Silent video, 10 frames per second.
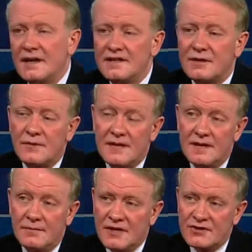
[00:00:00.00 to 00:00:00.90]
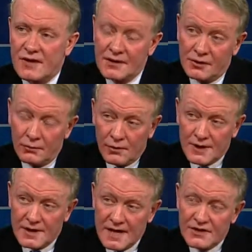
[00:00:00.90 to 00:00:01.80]
And so we need much greater
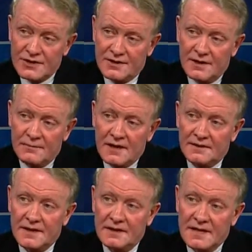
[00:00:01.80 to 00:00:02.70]
coordination among the